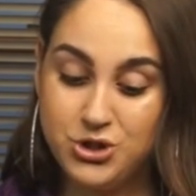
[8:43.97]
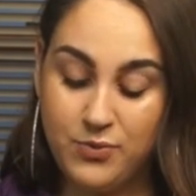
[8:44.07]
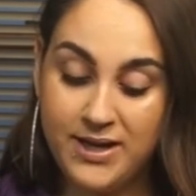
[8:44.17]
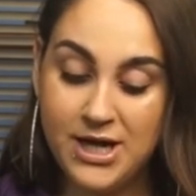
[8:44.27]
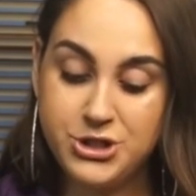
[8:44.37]
So
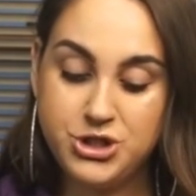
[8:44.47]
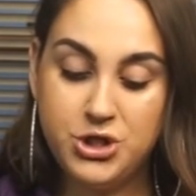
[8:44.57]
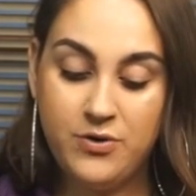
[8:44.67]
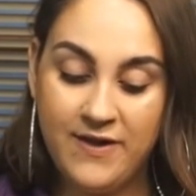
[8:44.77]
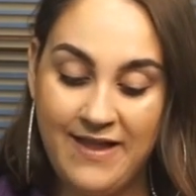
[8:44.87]
we get
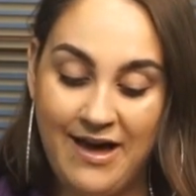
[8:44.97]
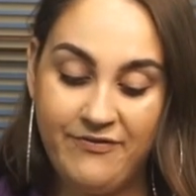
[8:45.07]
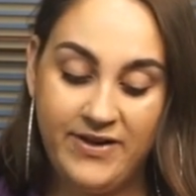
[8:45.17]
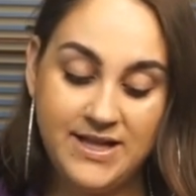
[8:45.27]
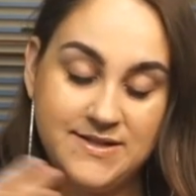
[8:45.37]
two and
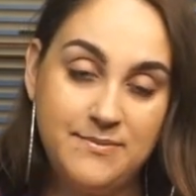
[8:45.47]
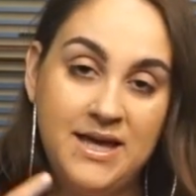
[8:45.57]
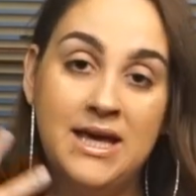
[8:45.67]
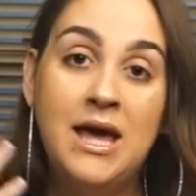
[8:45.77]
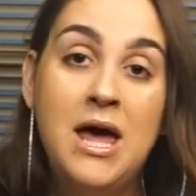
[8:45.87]
that feeds
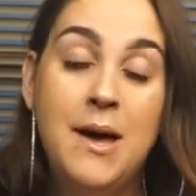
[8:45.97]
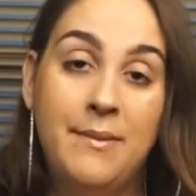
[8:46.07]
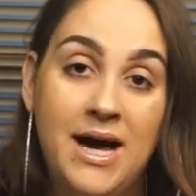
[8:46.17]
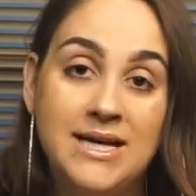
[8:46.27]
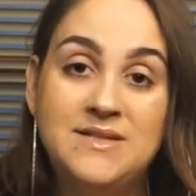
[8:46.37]
me,
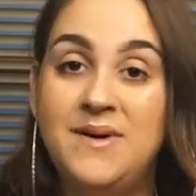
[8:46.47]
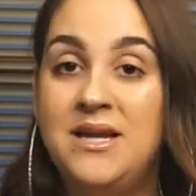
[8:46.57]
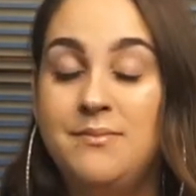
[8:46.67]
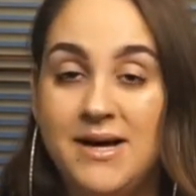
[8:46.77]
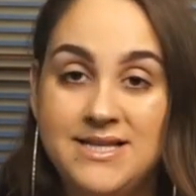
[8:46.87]
my
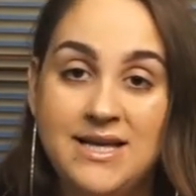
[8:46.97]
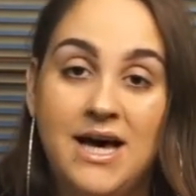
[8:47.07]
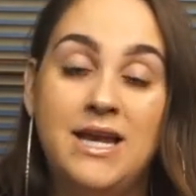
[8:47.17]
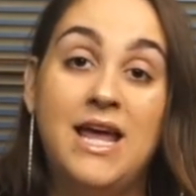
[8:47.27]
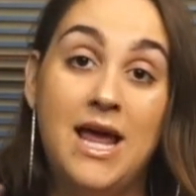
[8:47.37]
husband, my
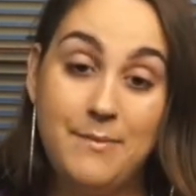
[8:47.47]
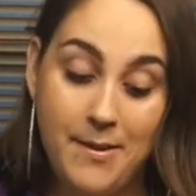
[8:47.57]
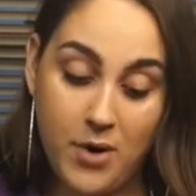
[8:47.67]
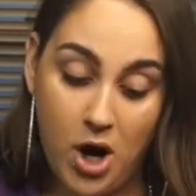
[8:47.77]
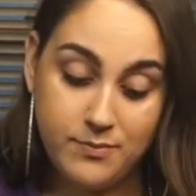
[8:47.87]
son, and
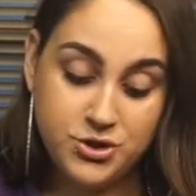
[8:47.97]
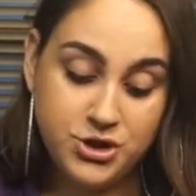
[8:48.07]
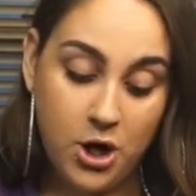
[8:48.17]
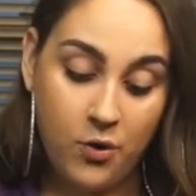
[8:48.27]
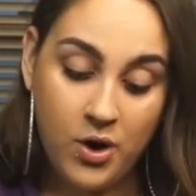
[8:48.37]
my mom.
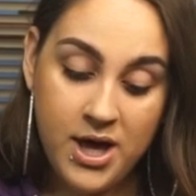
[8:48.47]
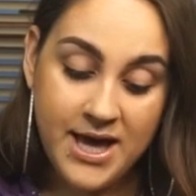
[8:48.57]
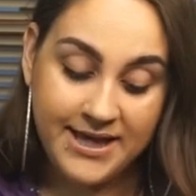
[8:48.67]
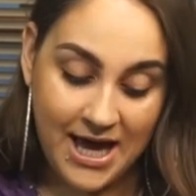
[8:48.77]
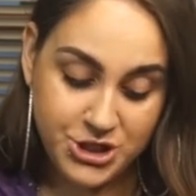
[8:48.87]
So
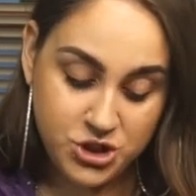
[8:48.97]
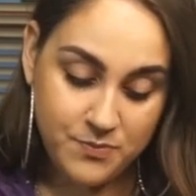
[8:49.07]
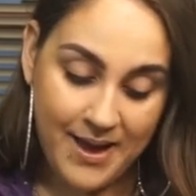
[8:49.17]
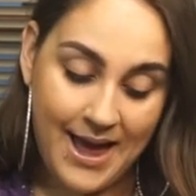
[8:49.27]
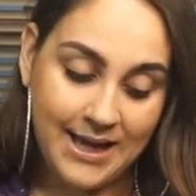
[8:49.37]
get
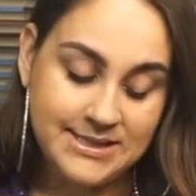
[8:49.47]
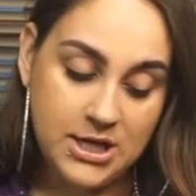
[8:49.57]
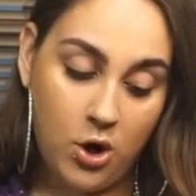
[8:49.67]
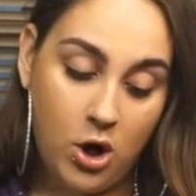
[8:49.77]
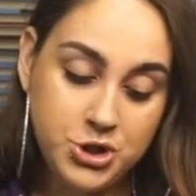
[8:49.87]
two bags.
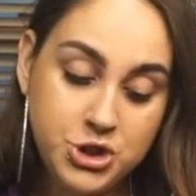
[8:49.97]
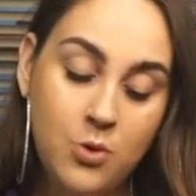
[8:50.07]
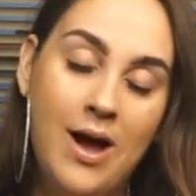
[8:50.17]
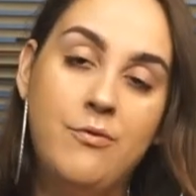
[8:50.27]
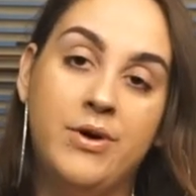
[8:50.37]
And
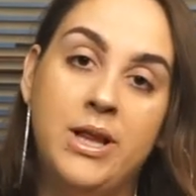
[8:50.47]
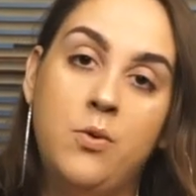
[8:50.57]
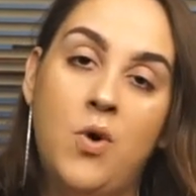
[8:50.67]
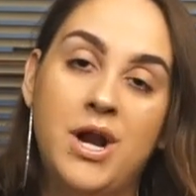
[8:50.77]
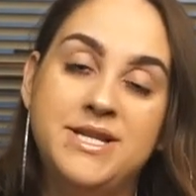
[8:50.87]
also I
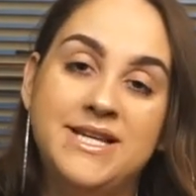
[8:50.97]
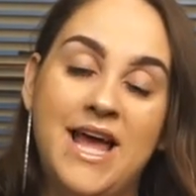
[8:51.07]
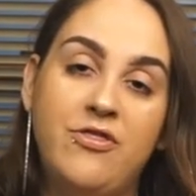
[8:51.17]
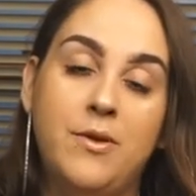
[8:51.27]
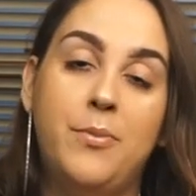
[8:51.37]
really wanted to
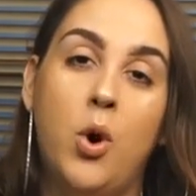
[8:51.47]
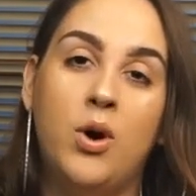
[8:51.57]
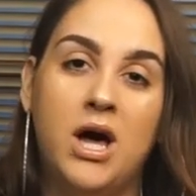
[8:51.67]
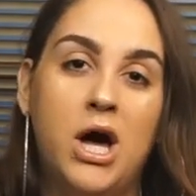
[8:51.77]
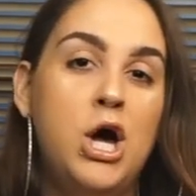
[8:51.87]
get the
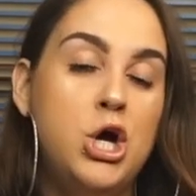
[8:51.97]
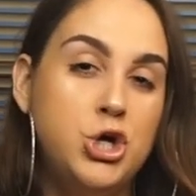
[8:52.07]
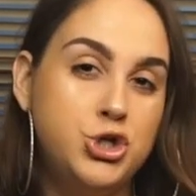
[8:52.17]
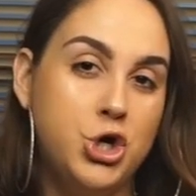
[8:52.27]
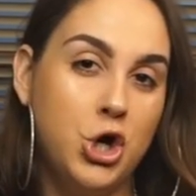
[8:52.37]
Boca
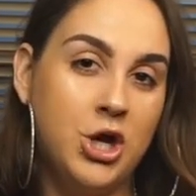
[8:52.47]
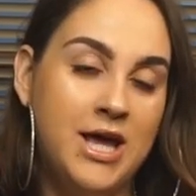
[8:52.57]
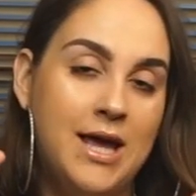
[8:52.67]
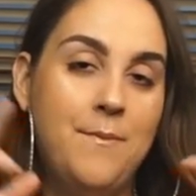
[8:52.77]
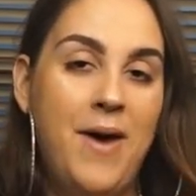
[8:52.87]

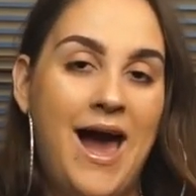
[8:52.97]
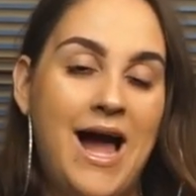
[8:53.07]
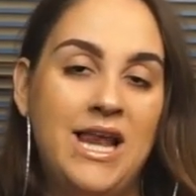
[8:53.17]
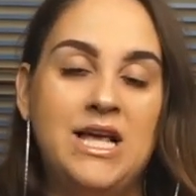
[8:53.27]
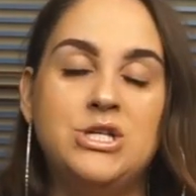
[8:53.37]
turkey
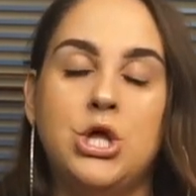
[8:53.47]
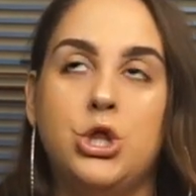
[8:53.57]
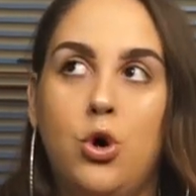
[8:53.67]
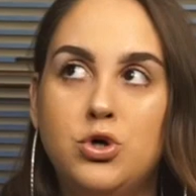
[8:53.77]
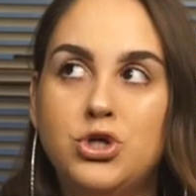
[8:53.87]
patties.
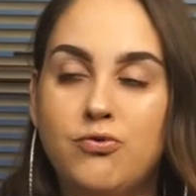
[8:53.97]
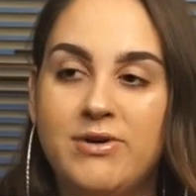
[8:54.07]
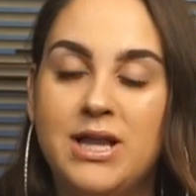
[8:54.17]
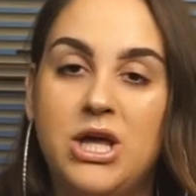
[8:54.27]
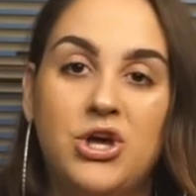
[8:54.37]
Those are
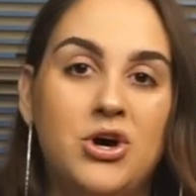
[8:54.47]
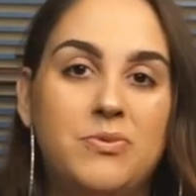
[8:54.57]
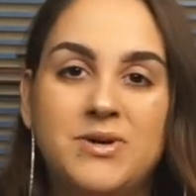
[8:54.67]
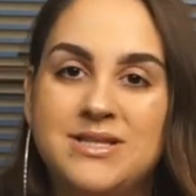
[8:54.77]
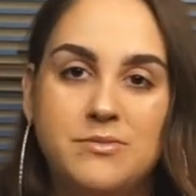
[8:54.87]
really
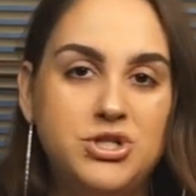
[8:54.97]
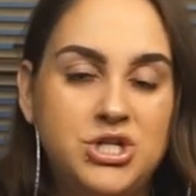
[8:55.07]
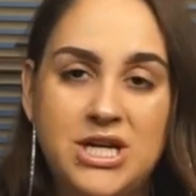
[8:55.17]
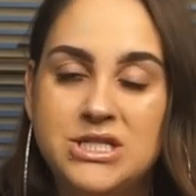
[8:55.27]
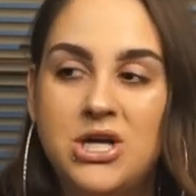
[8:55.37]
good with some
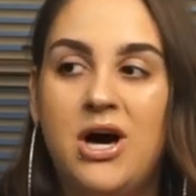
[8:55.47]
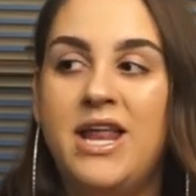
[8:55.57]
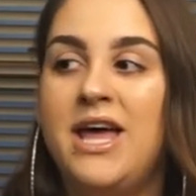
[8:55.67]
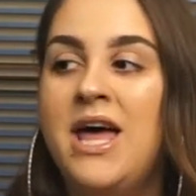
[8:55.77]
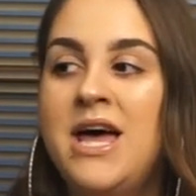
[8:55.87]
cheese on
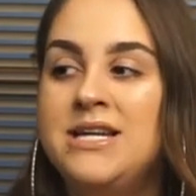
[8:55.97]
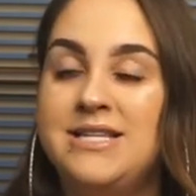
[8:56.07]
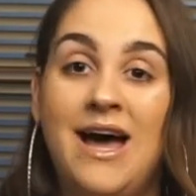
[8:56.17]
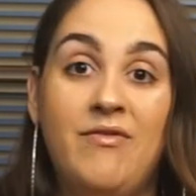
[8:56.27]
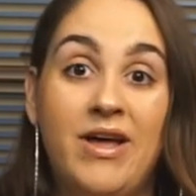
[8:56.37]
it
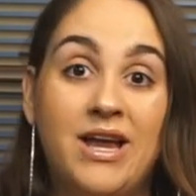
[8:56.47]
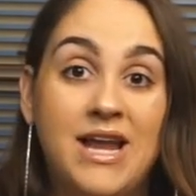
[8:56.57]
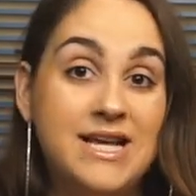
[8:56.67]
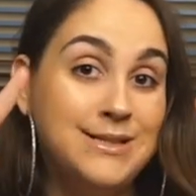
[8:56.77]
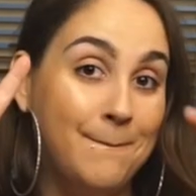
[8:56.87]
to have like a
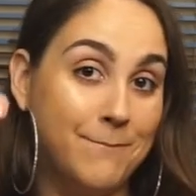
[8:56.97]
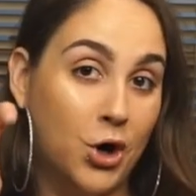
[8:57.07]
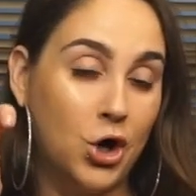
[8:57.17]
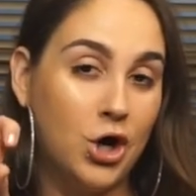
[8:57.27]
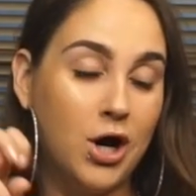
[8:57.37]
nice
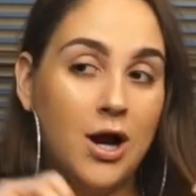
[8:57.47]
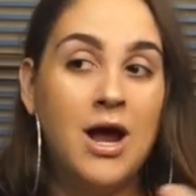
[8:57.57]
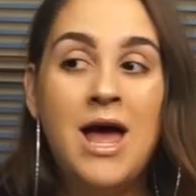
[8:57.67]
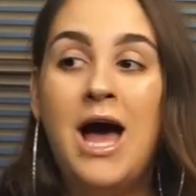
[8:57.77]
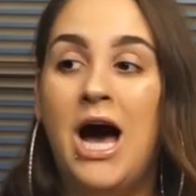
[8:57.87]
burger.